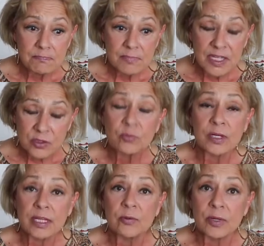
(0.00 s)
It's
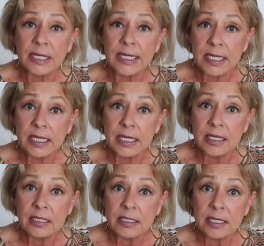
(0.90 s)
really, really
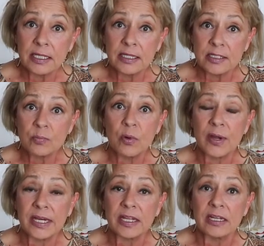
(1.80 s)
key at this
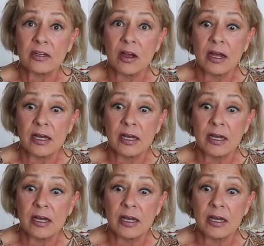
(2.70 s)
point in